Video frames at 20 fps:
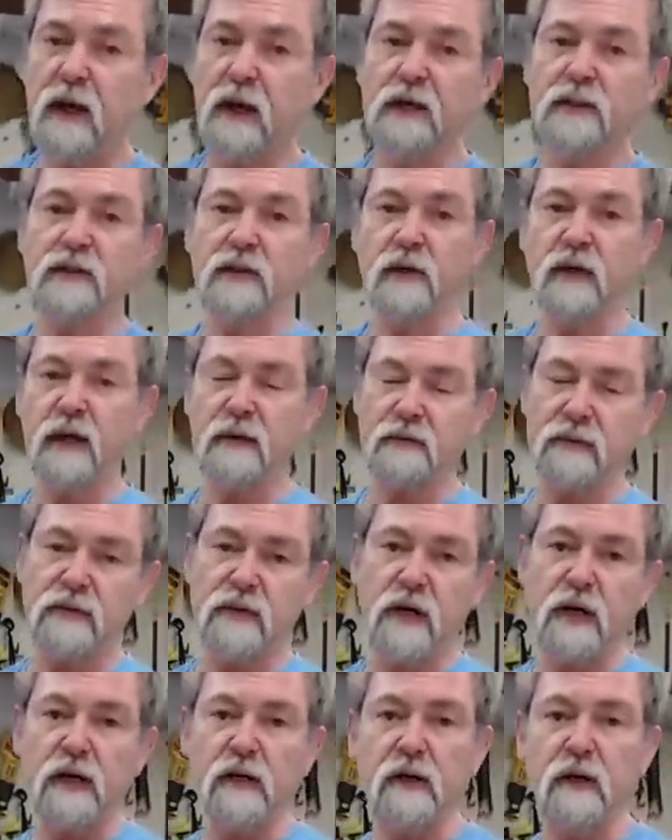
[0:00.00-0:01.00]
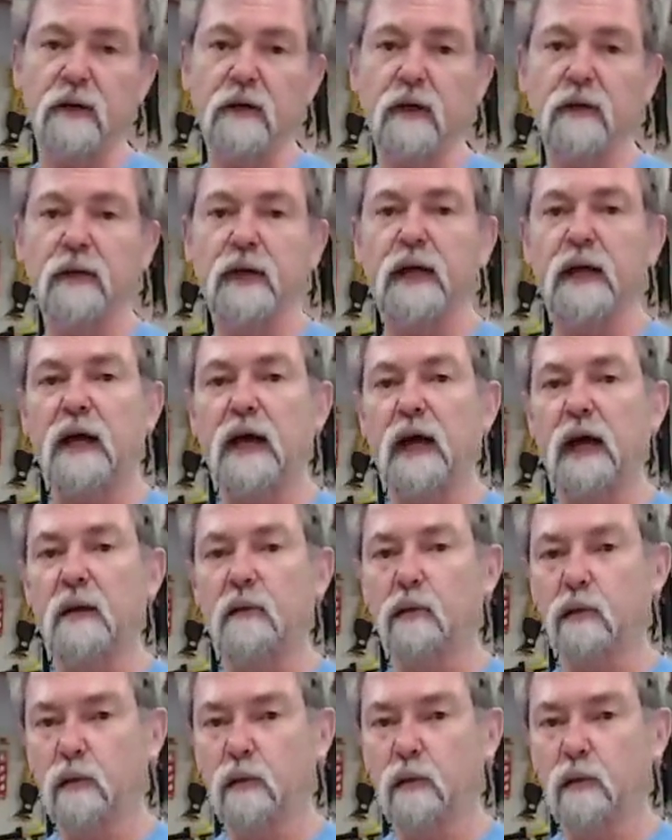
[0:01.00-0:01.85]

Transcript: I don't have a cyclone on that. I